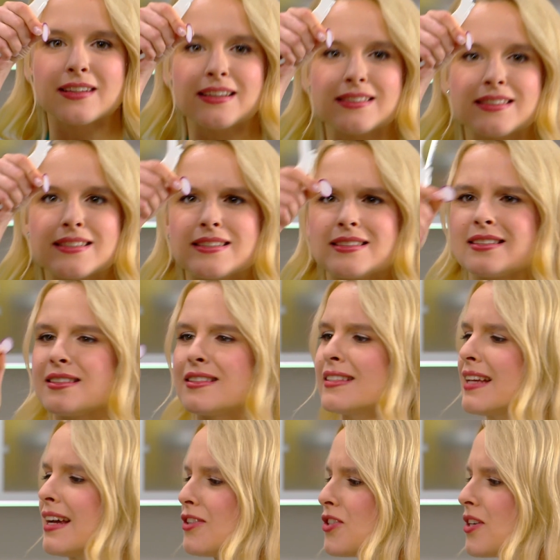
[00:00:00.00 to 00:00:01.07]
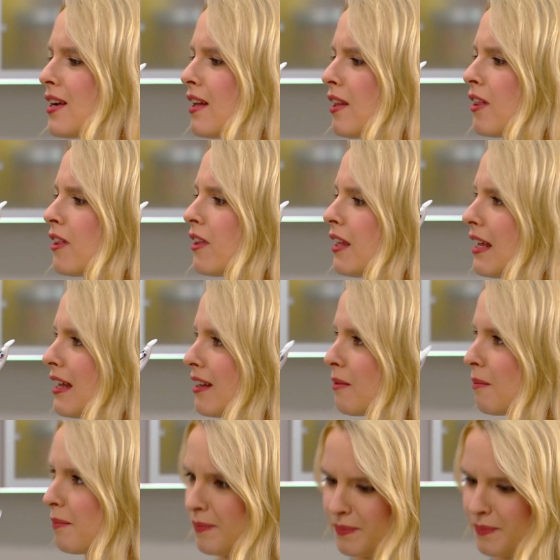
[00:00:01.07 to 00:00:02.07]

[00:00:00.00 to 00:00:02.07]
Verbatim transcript: it's such a thin